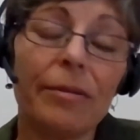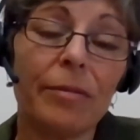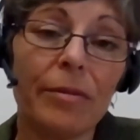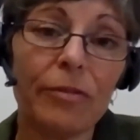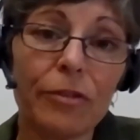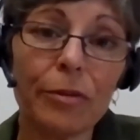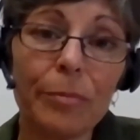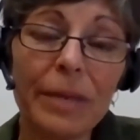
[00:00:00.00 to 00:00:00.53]

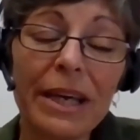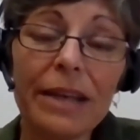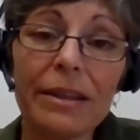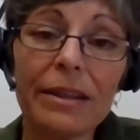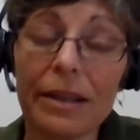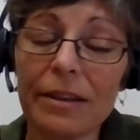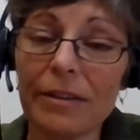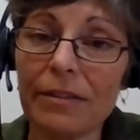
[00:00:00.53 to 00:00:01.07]
to me,
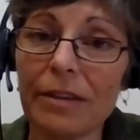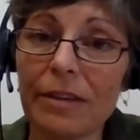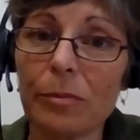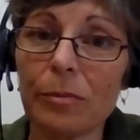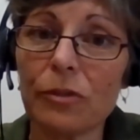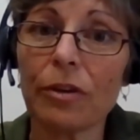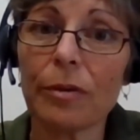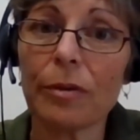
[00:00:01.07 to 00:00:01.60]
that is them
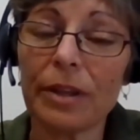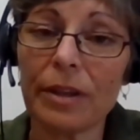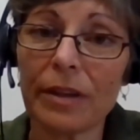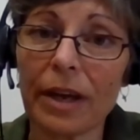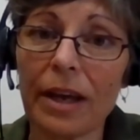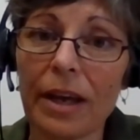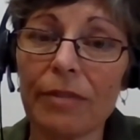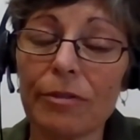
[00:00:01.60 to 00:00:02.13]
showing that
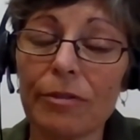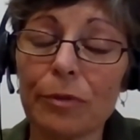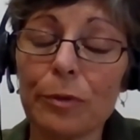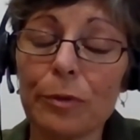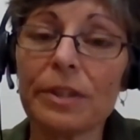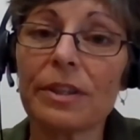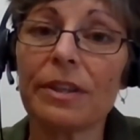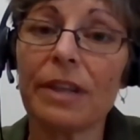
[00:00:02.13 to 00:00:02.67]
they have a
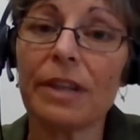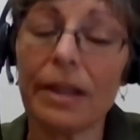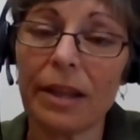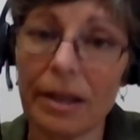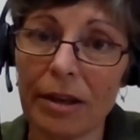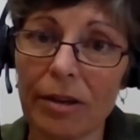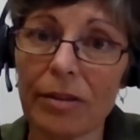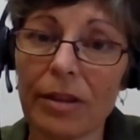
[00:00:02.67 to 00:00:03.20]
voice and
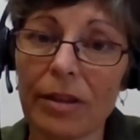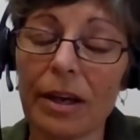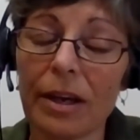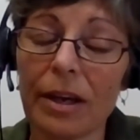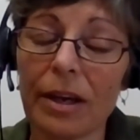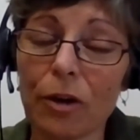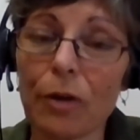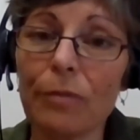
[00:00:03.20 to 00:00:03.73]
they are
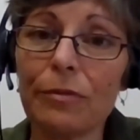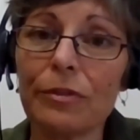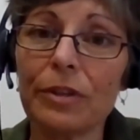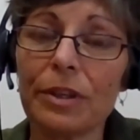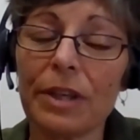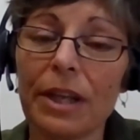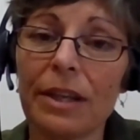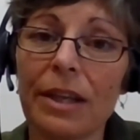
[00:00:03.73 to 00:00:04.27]

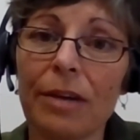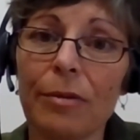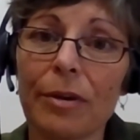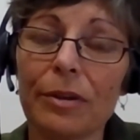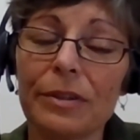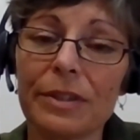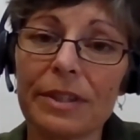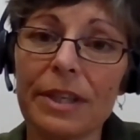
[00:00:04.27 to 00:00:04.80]
confident in their
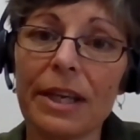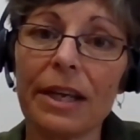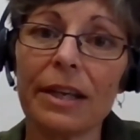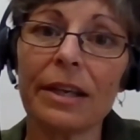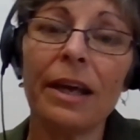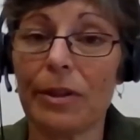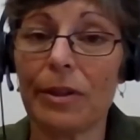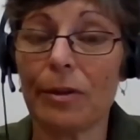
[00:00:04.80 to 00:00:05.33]
own skin.
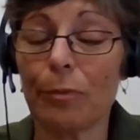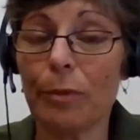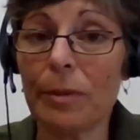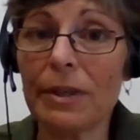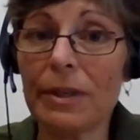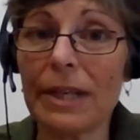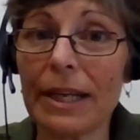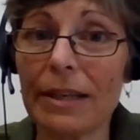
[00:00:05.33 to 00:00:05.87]
The
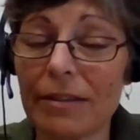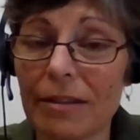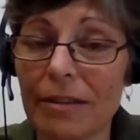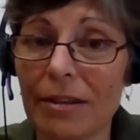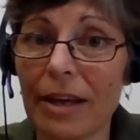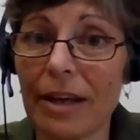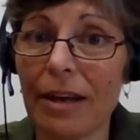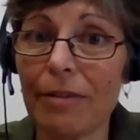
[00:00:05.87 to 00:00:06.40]
women leaders that
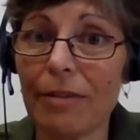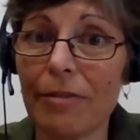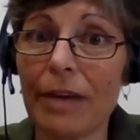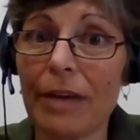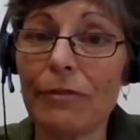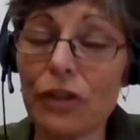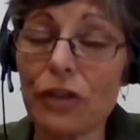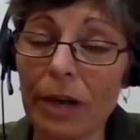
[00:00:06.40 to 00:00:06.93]
I
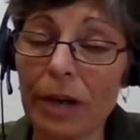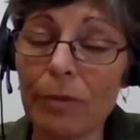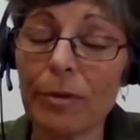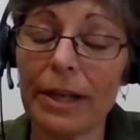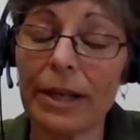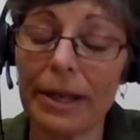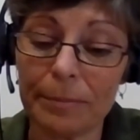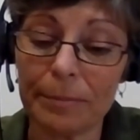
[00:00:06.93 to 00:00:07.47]
have
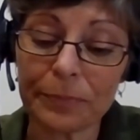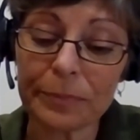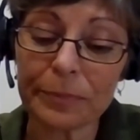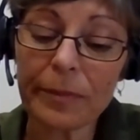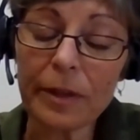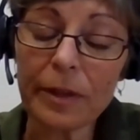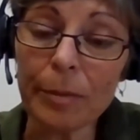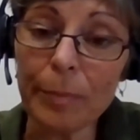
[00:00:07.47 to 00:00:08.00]
generally
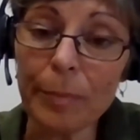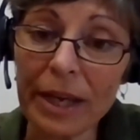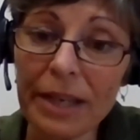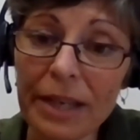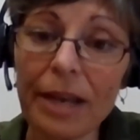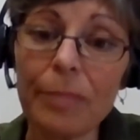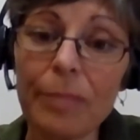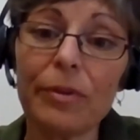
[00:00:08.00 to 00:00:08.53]

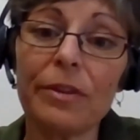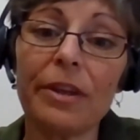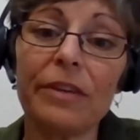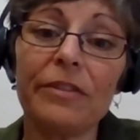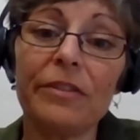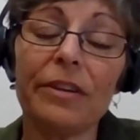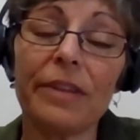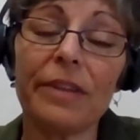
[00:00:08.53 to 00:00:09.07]
been
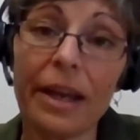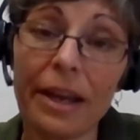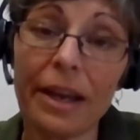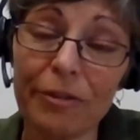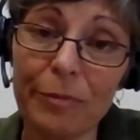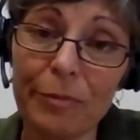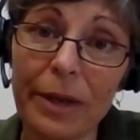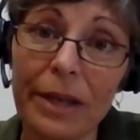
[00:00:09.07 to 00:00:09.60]
empathetic, they
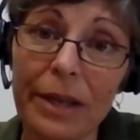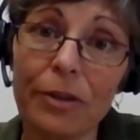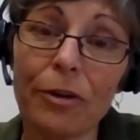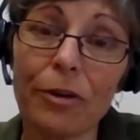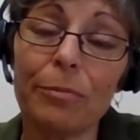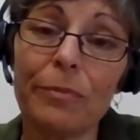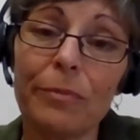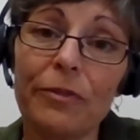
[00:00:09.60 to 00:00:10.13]
have been
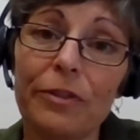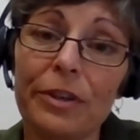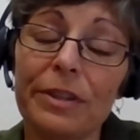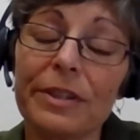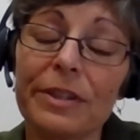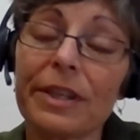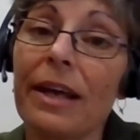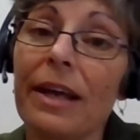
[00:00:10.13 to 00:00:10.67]

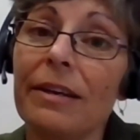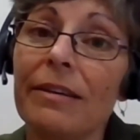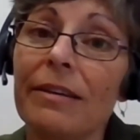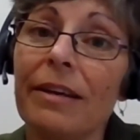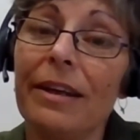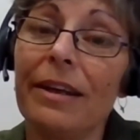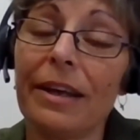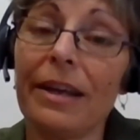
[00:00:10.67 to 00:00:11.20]
confident, and
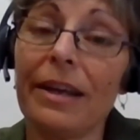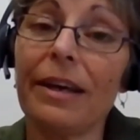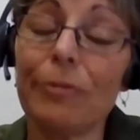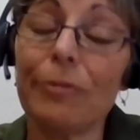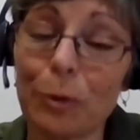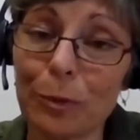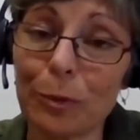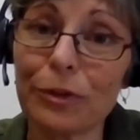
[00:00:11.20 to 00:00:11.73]
they have
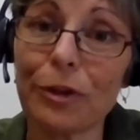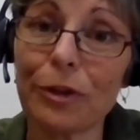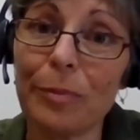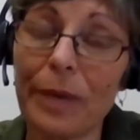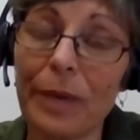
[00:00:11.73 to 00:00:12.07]
also been